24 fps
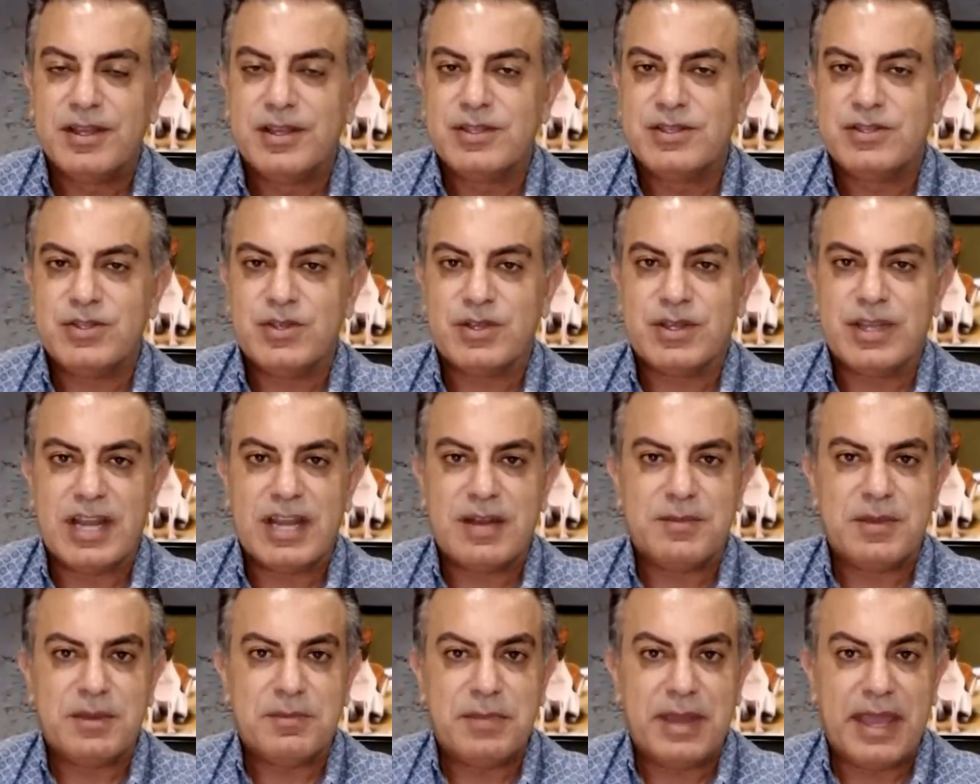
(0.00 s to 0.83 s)
So kind
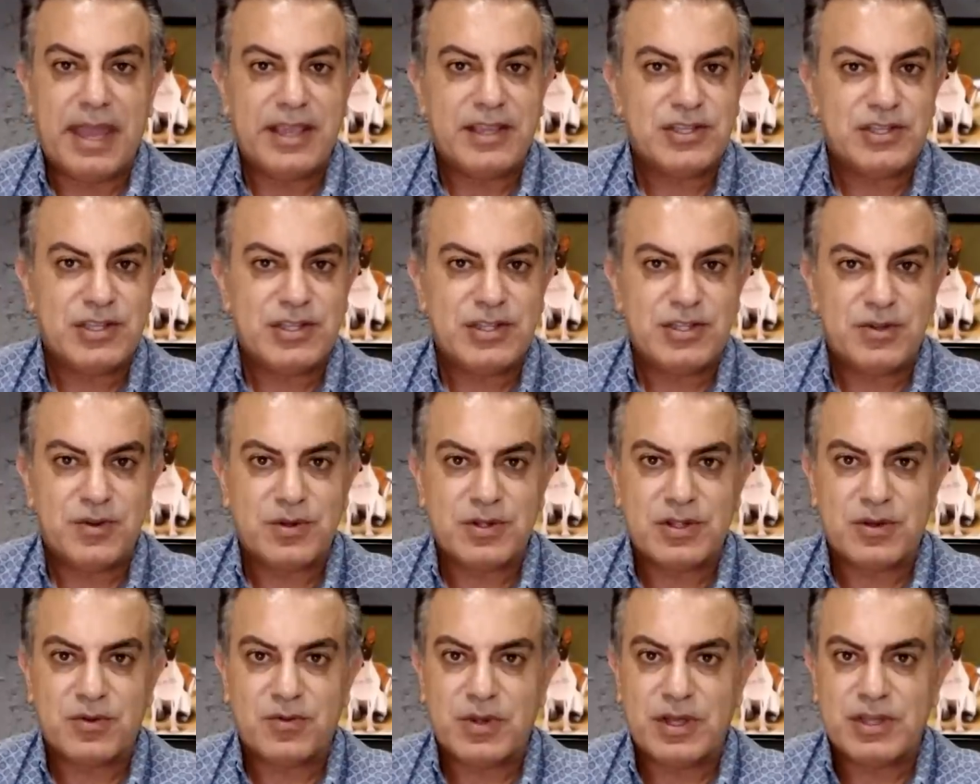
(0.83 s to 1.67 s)
of be patient
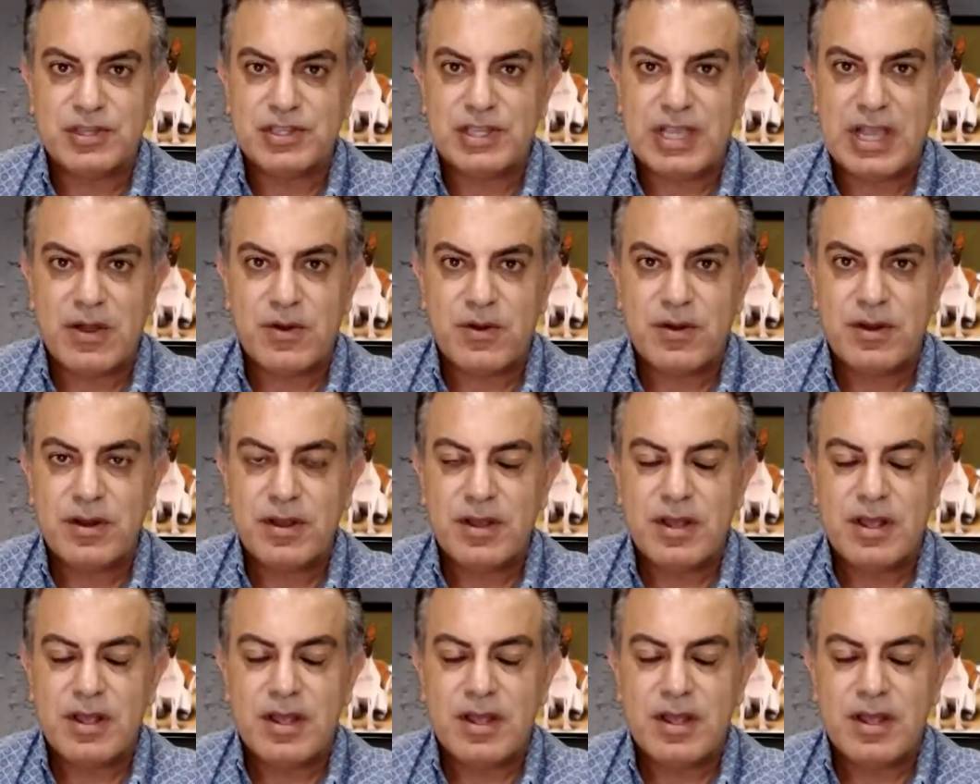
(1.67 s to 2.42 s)
during the rush hour.